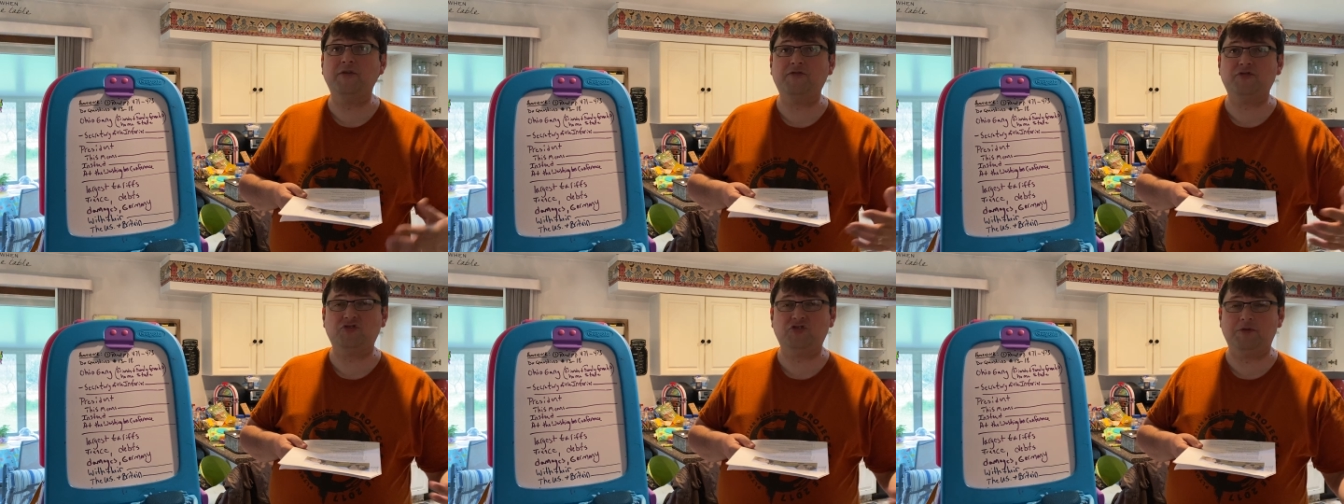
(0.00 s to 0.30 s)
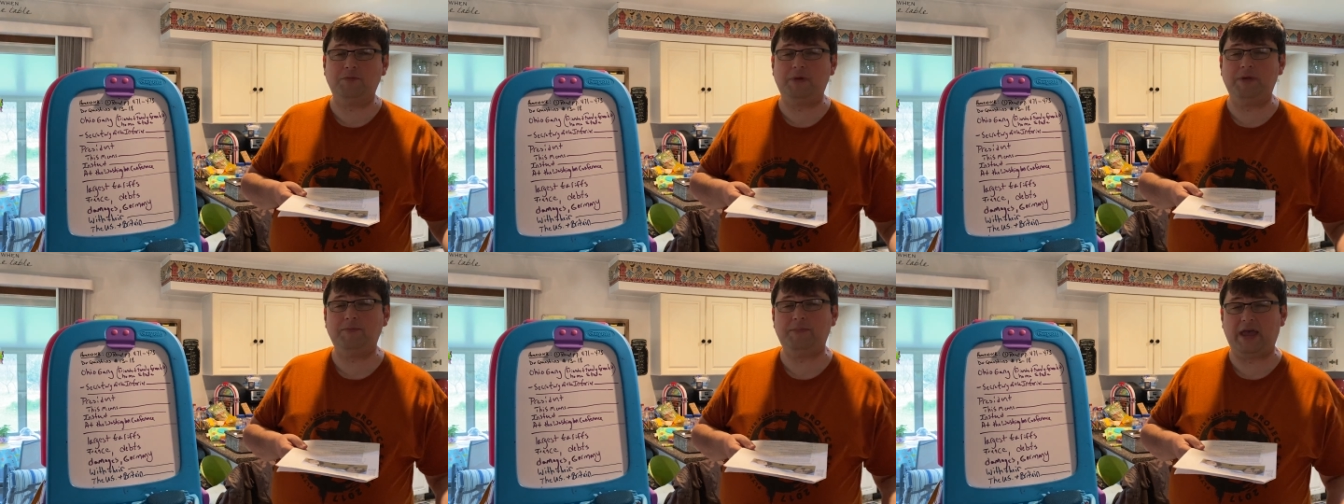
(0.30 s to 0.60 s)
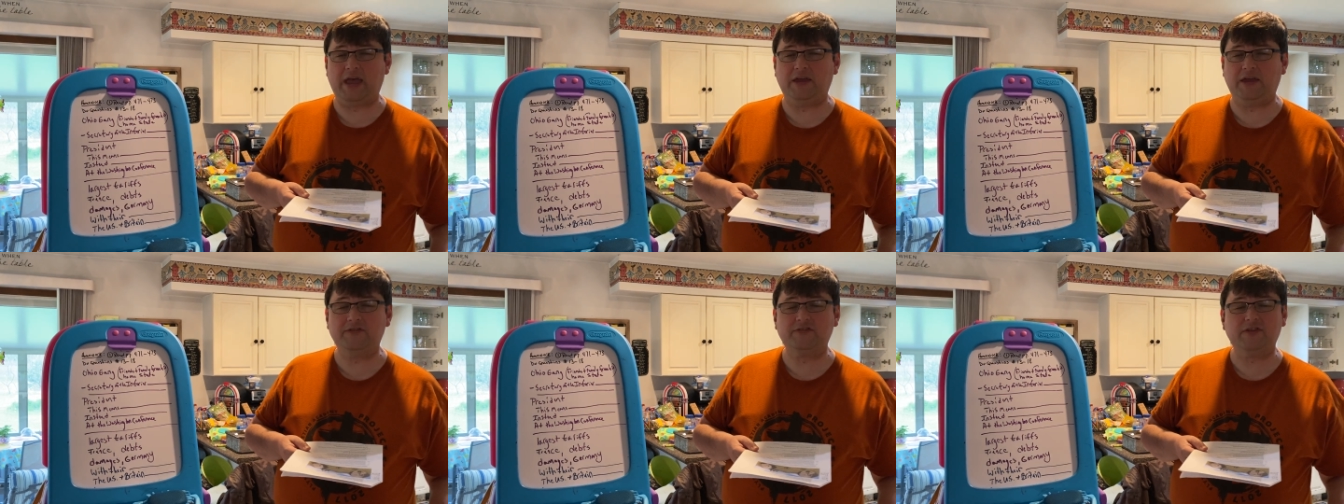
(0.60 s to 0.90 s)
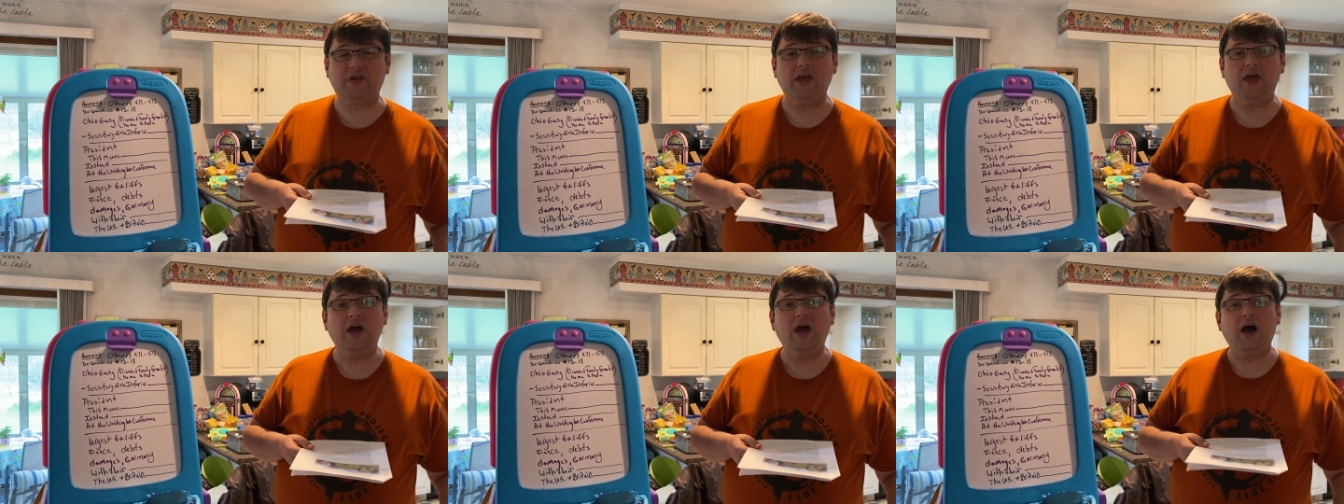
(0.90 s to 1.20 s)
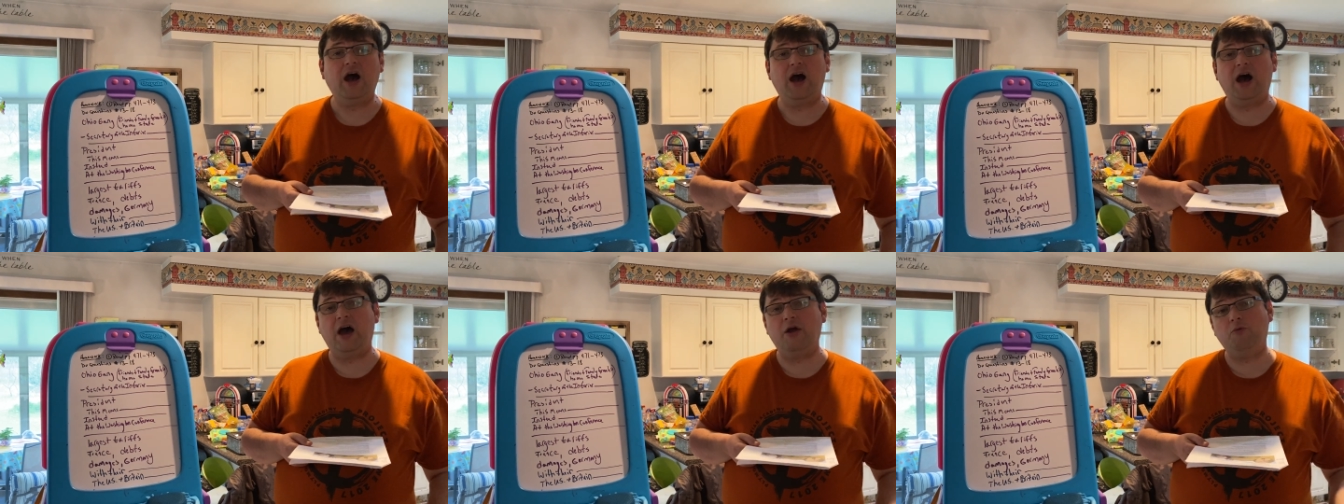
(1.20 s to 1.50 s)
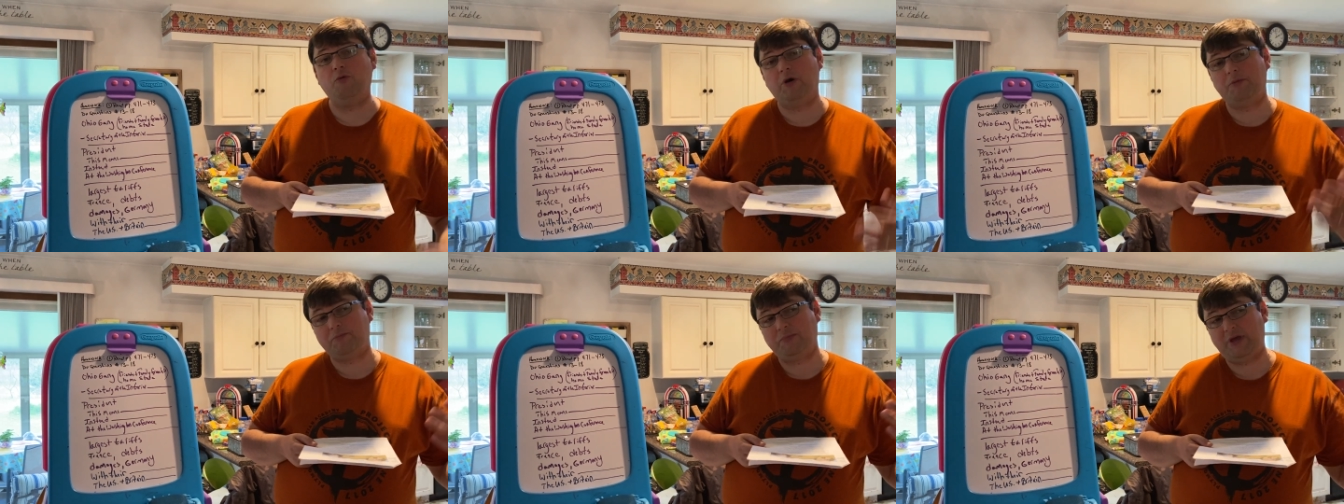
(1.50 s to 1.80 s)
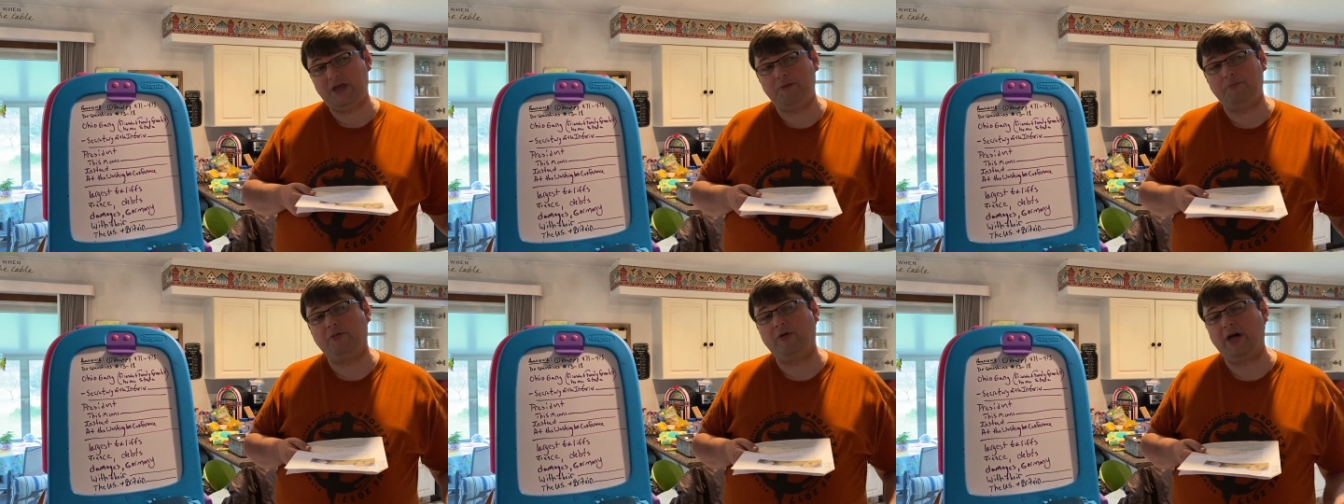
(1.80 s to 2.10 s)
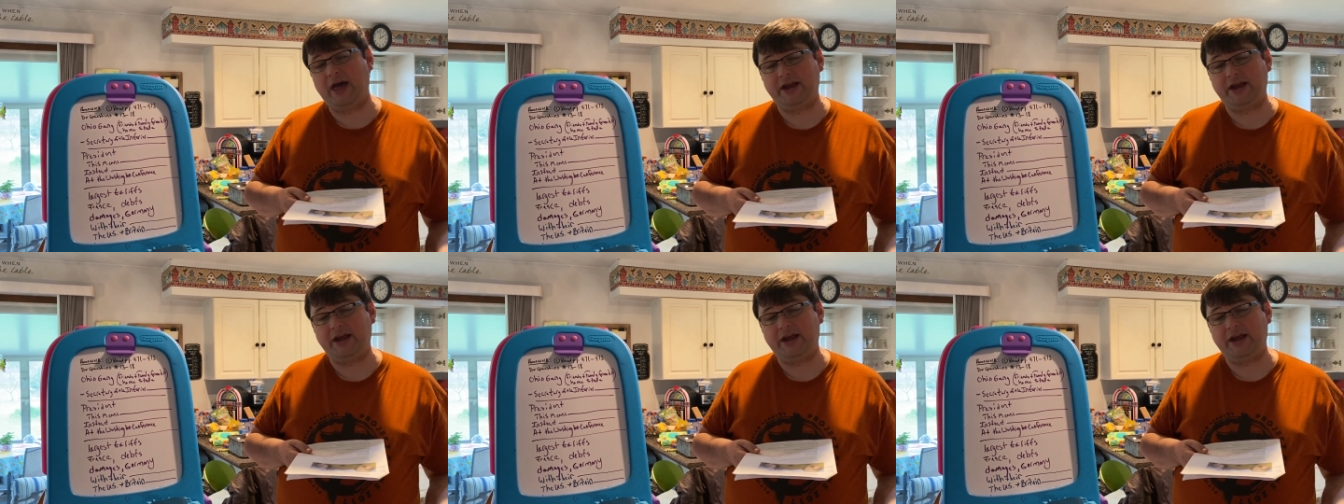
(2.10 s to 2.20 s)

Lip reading: if it should be based on what people